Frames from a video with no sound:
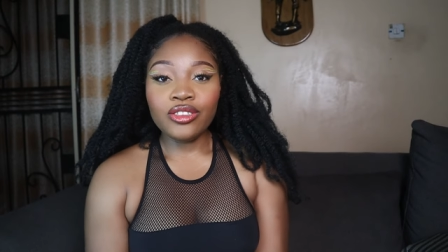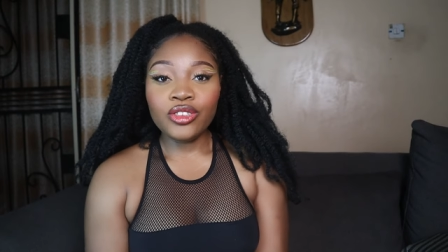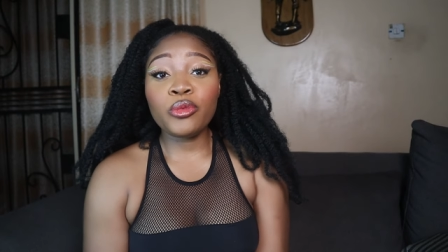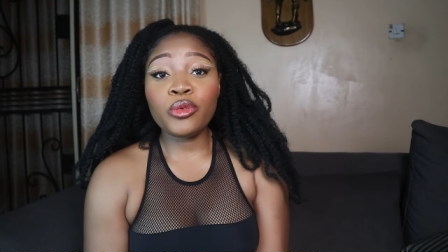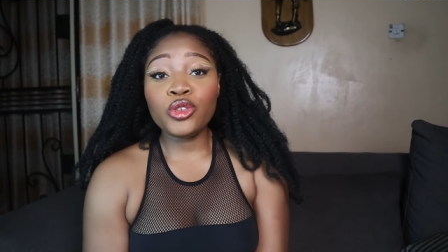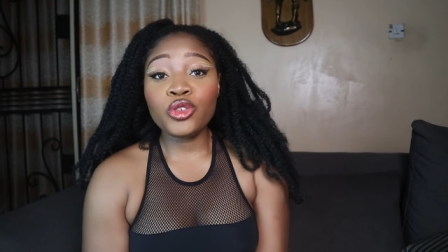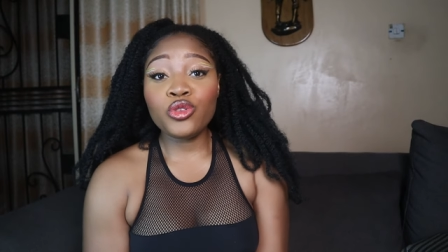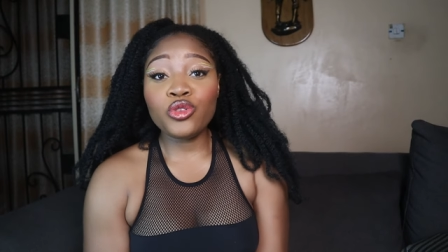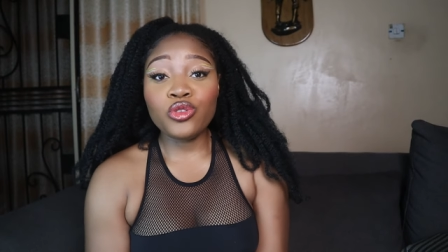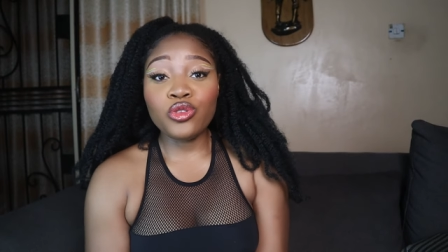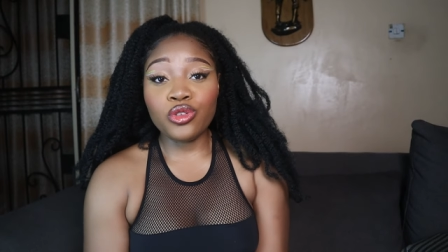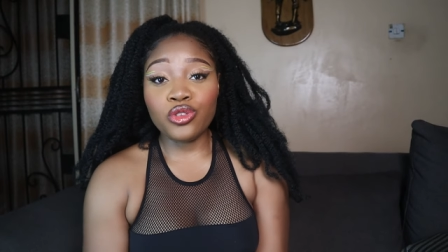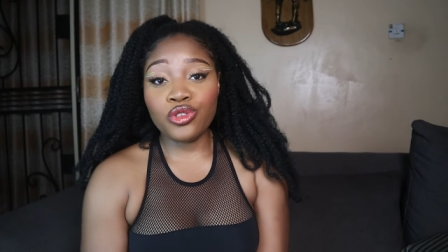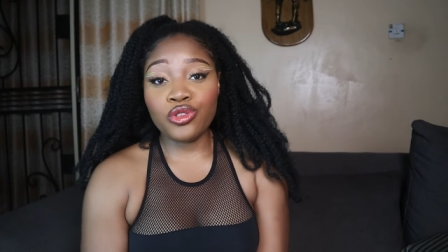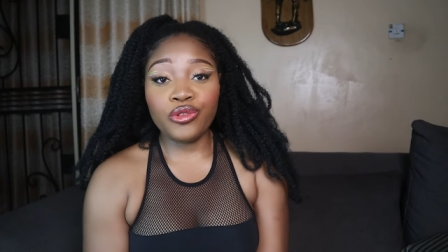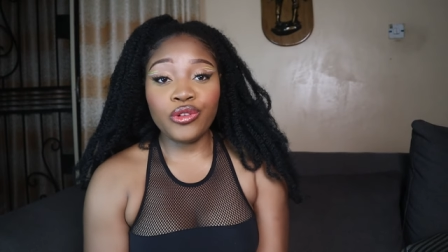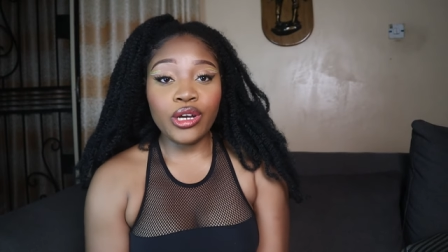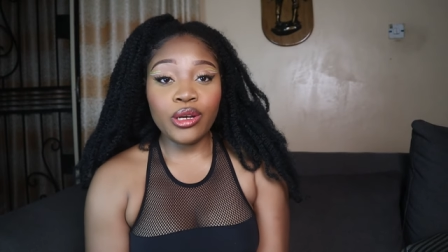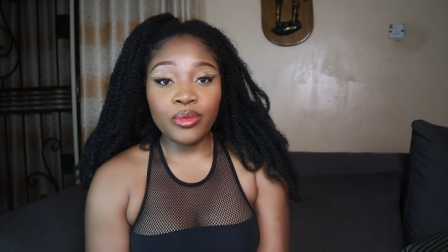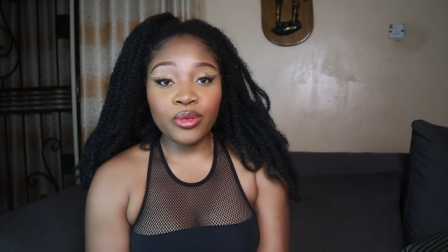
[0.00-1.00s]
people you
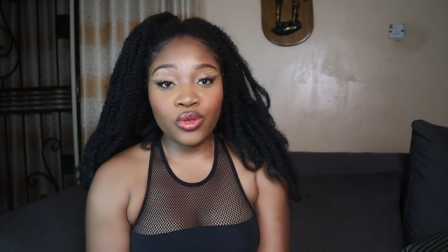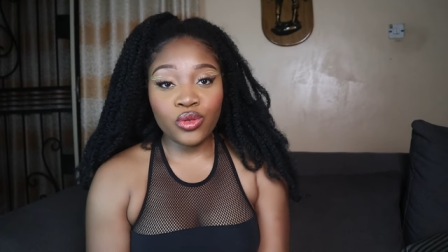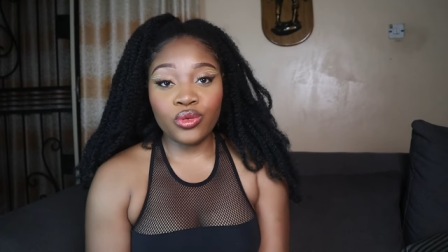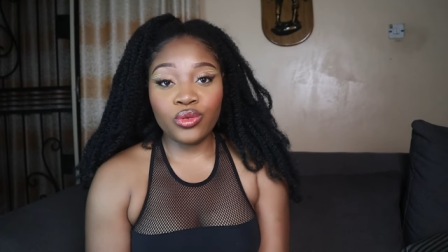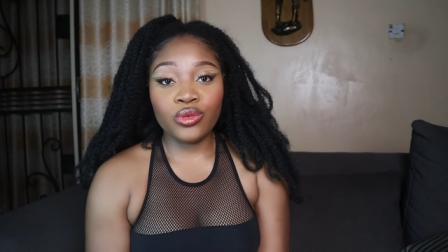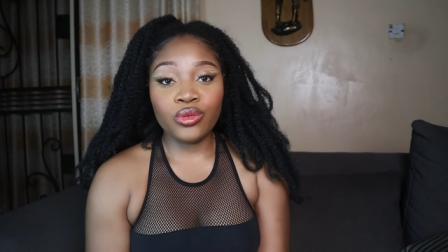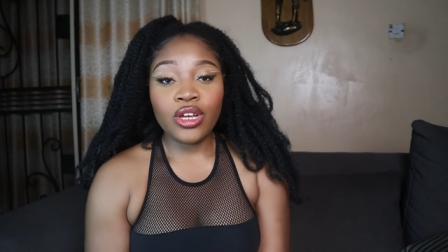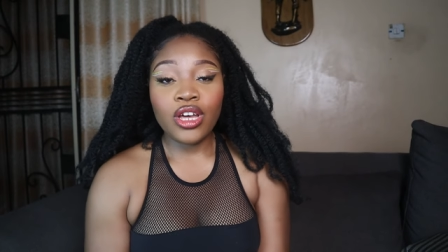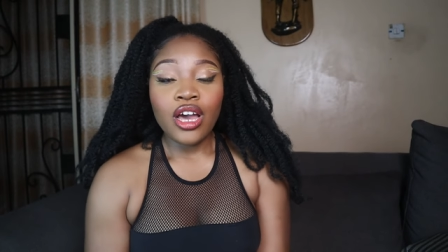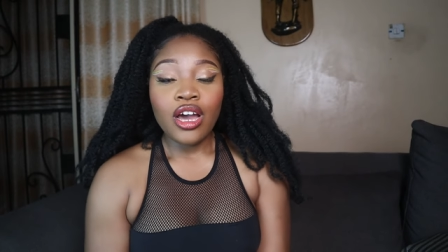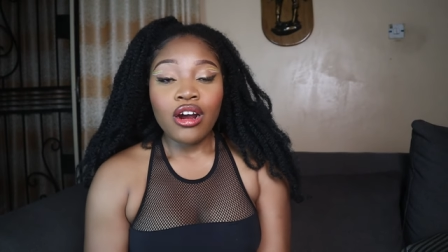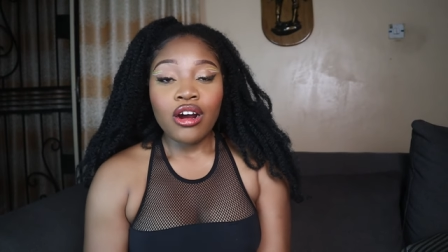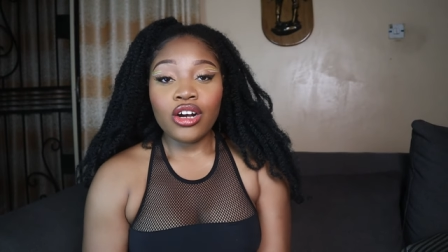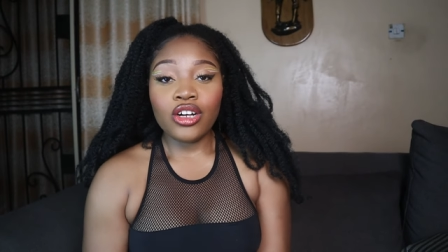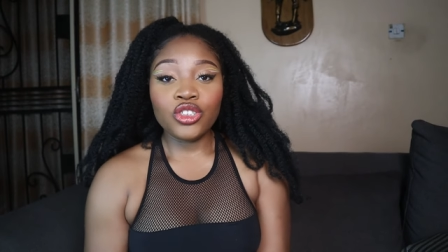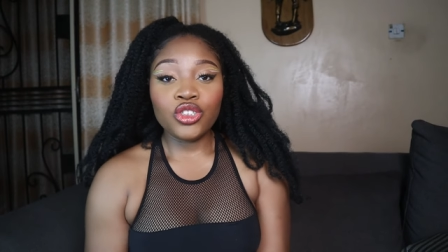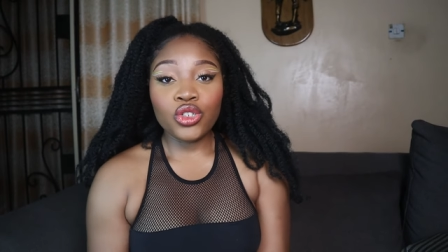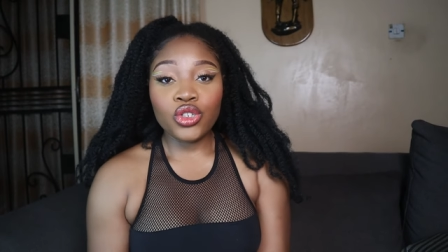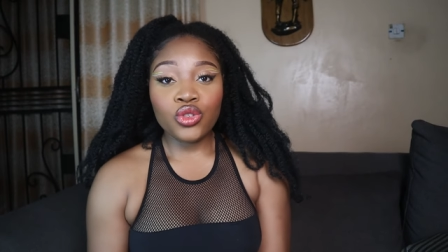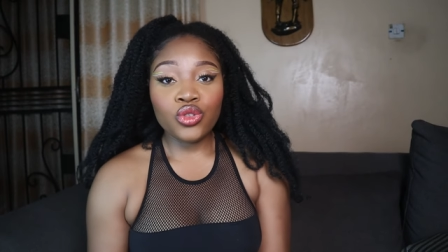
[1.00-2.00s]
subscribe to
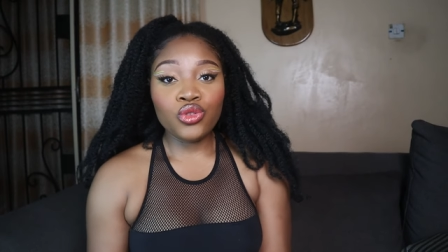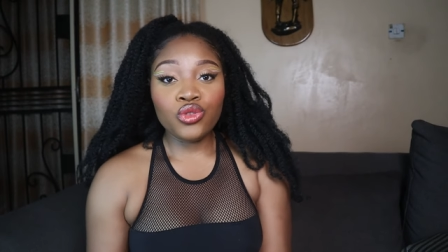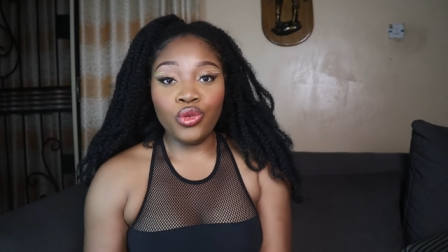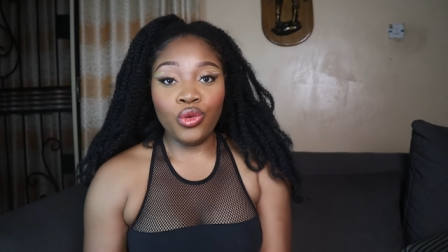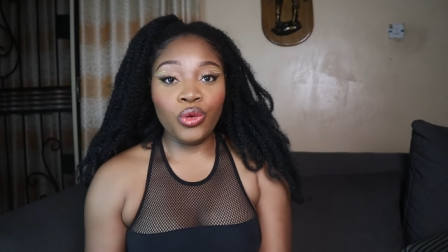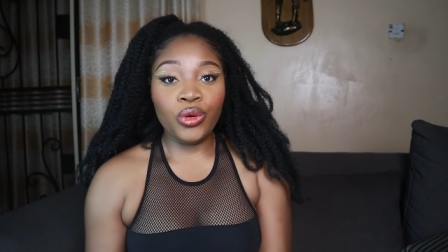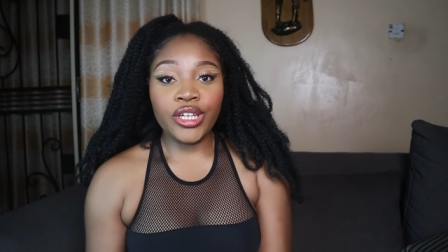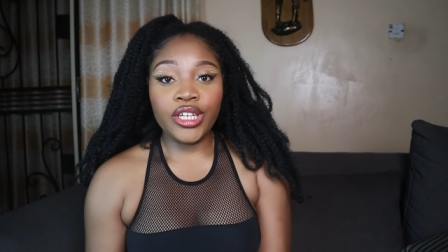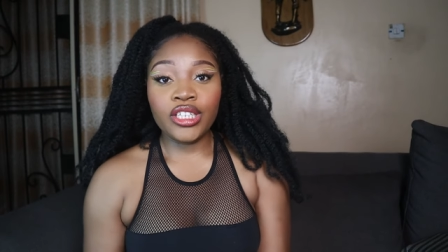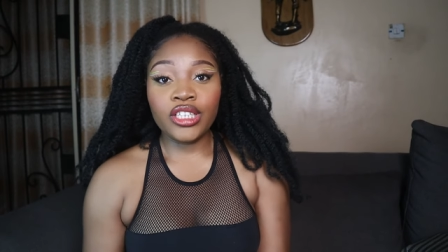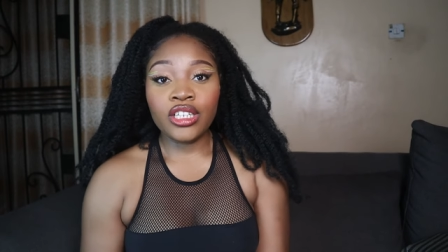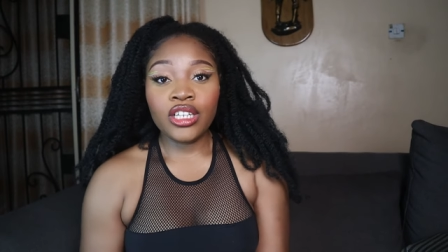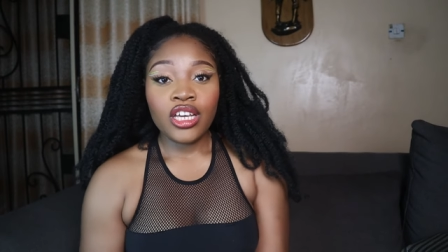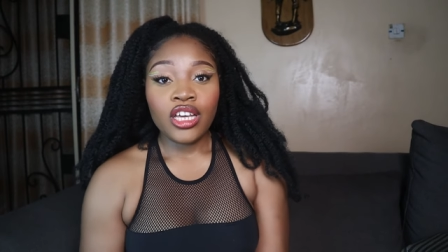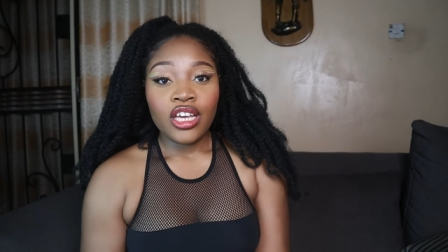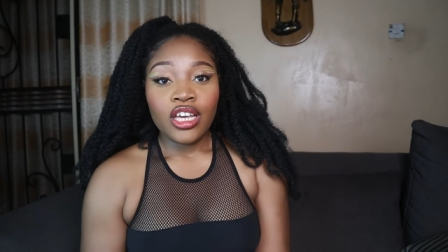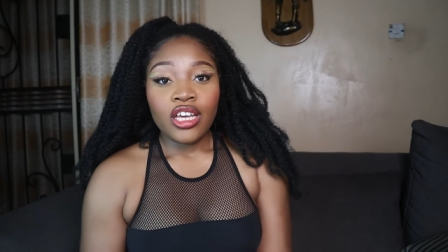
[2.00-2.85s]
are just growing.